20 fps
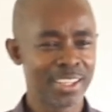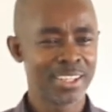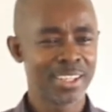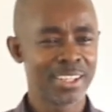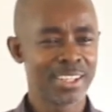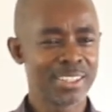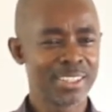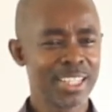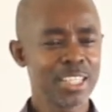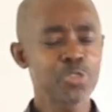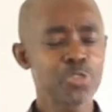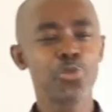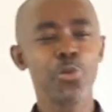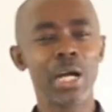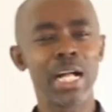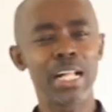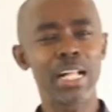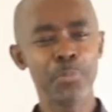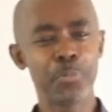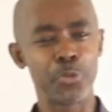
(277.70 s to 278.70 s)
this to
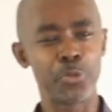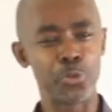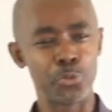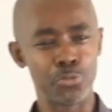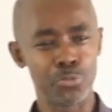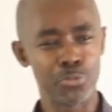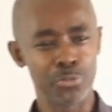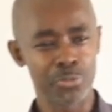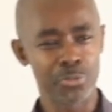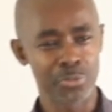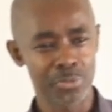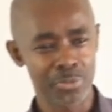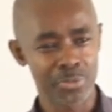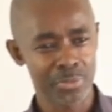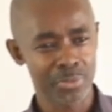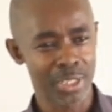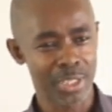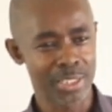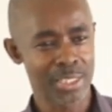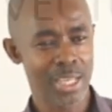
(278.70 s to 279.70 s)
help you,
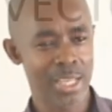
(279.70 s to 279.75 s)
as I